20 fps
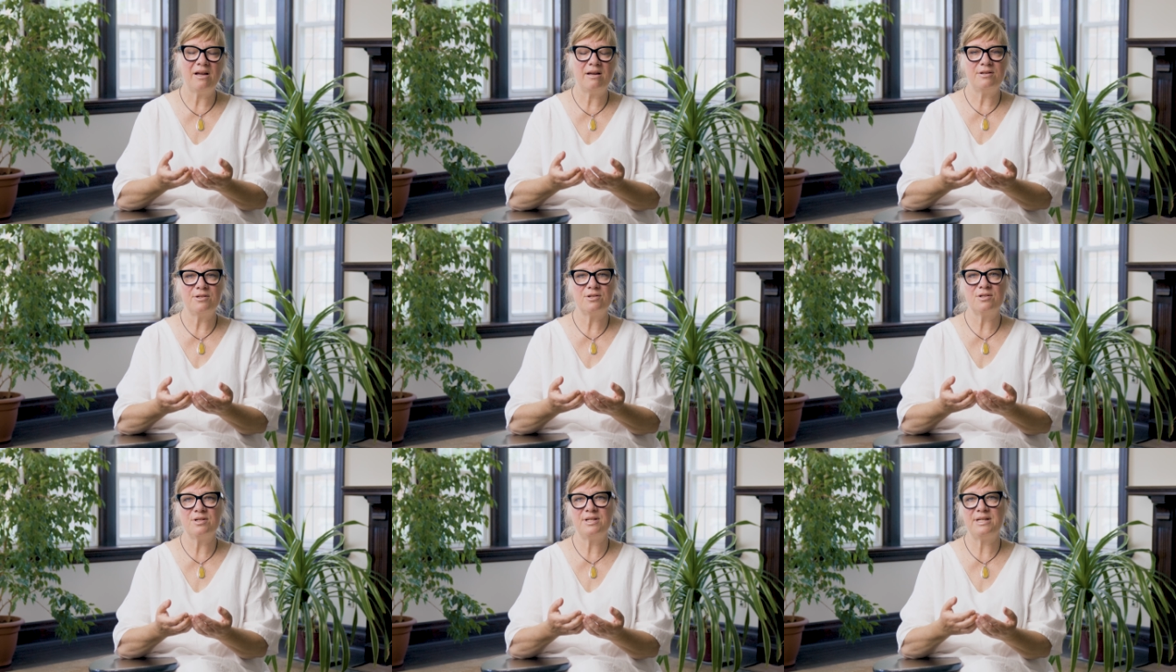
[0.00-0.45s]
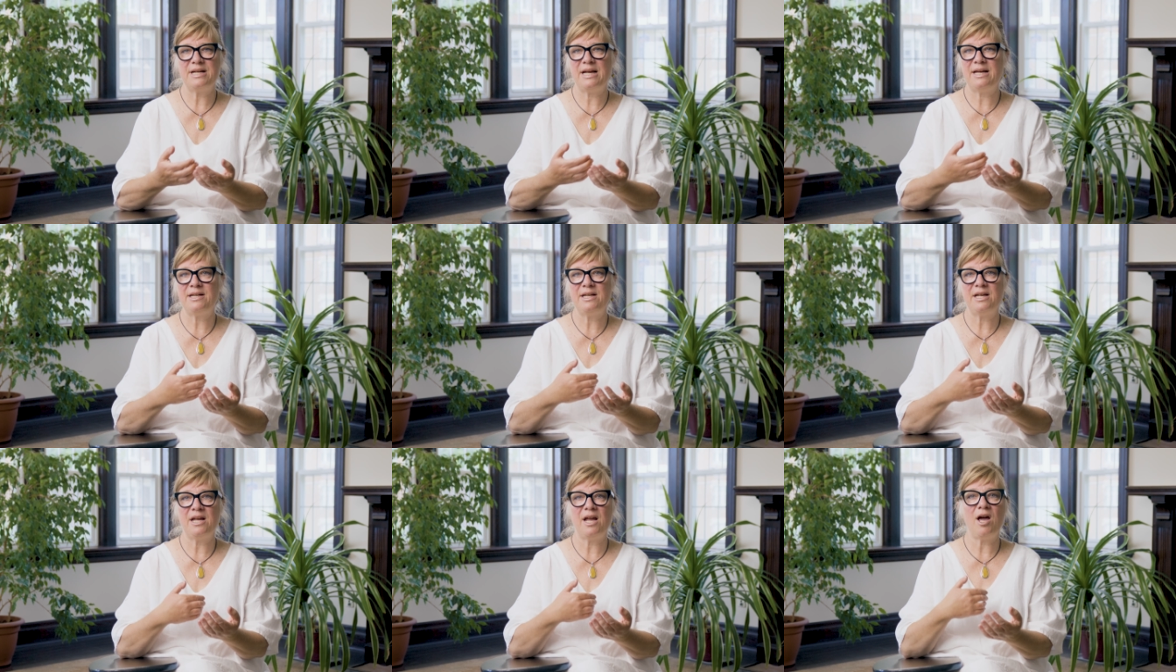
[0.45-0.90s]

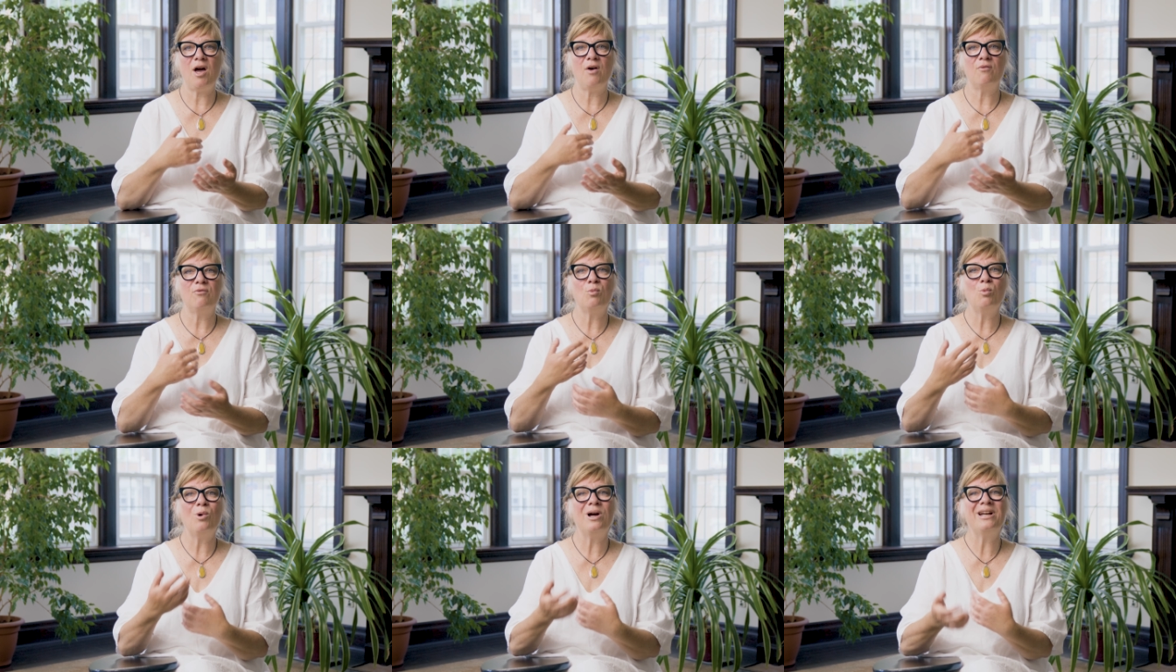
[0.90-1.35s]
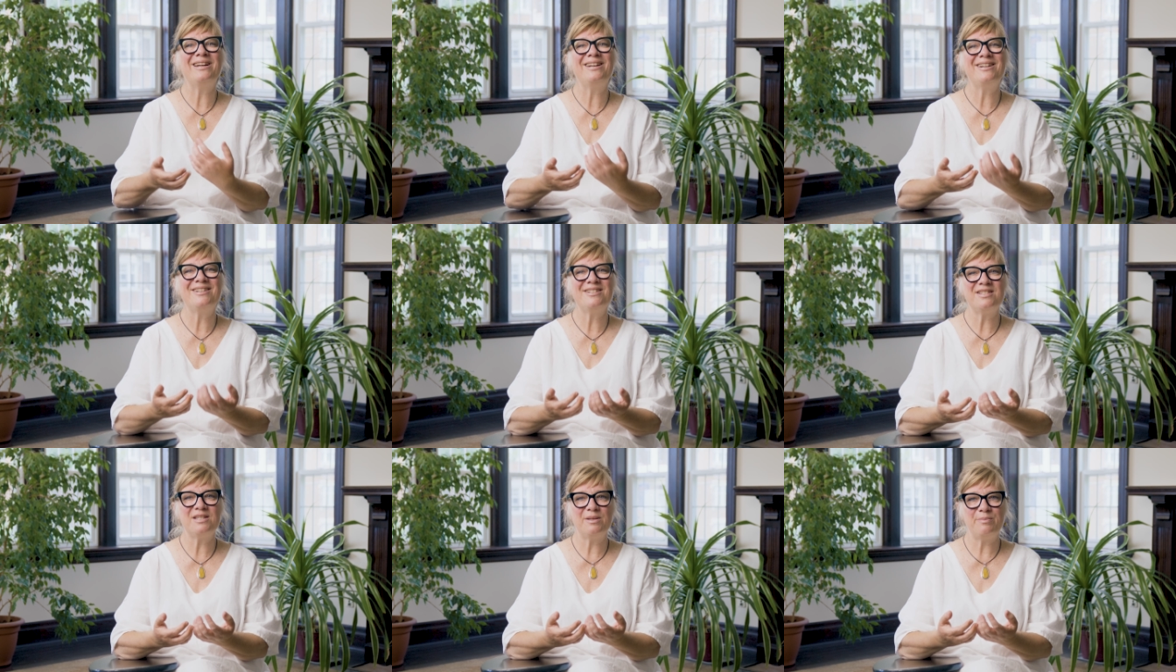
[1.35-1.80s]
understanding of what it
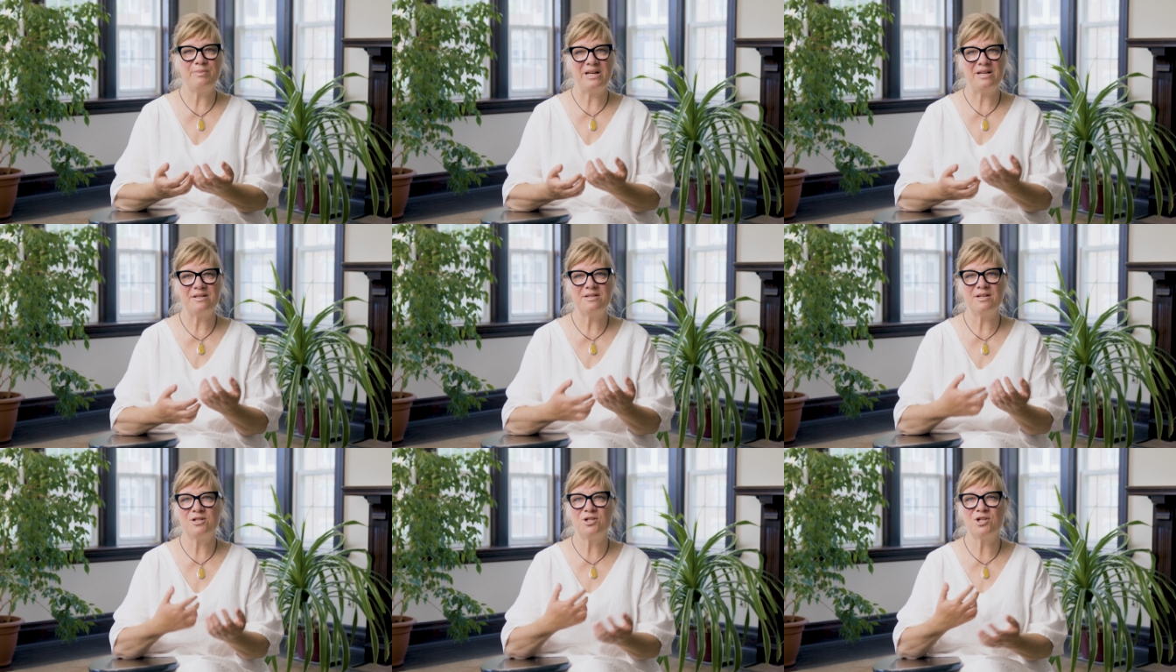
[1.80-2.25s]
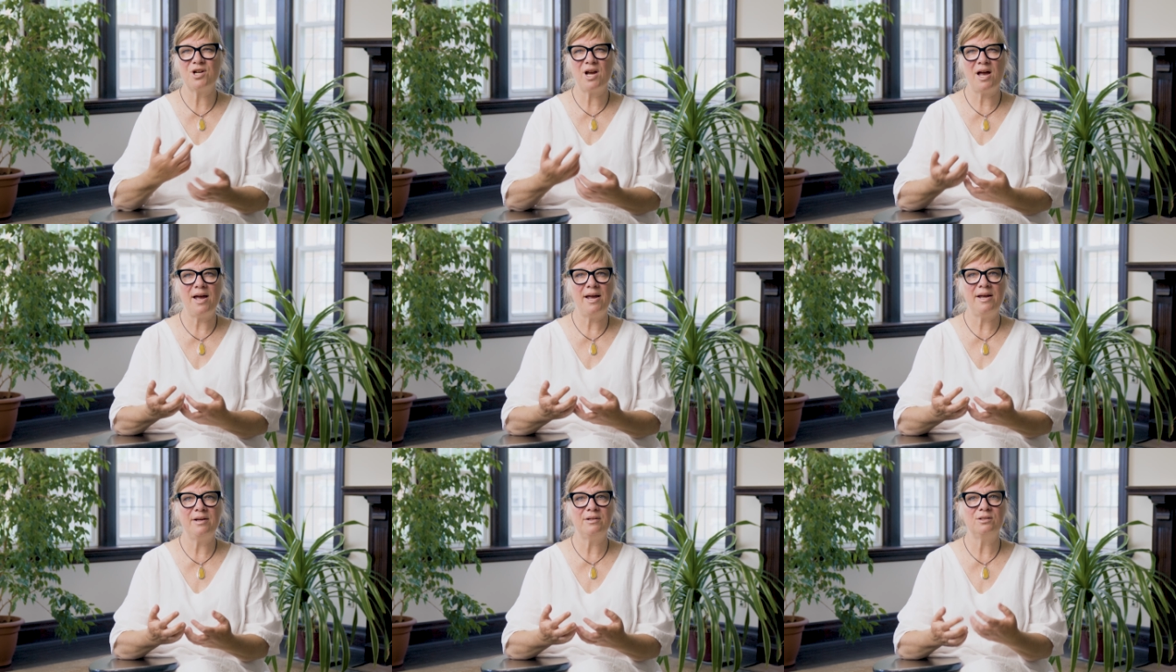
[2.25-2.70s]
is that makes a
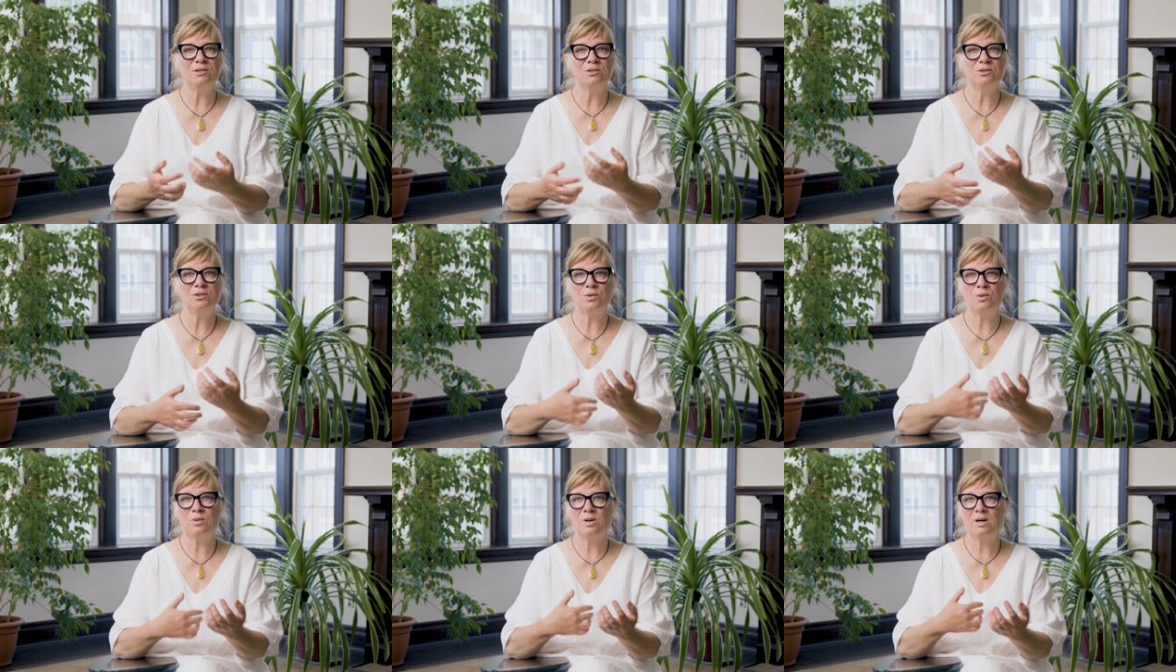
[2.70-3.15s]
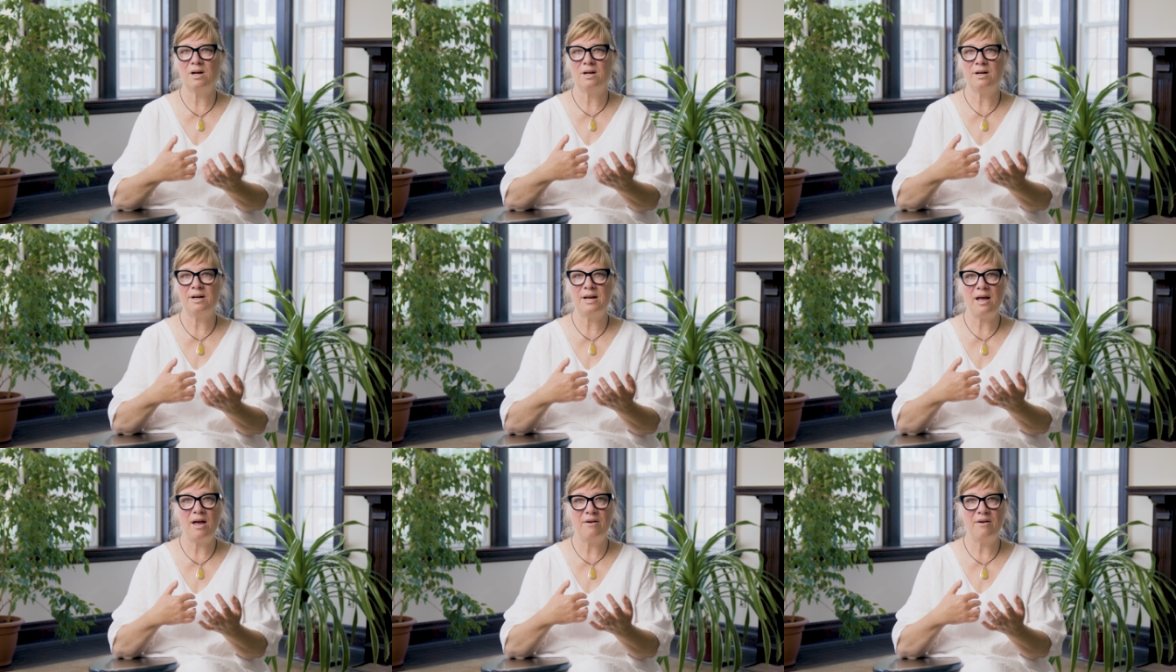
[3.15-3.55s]
child or an,